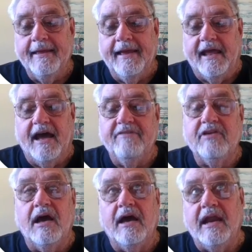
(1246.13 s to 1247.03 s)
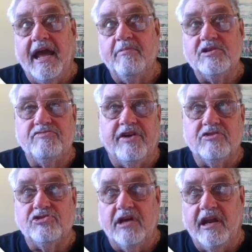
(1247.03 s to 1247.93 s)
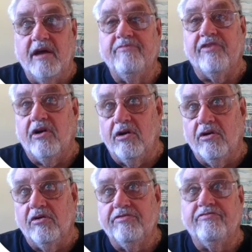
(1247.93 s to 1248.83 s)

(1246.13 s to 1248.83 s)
and I've got atmosphere set up for Earth,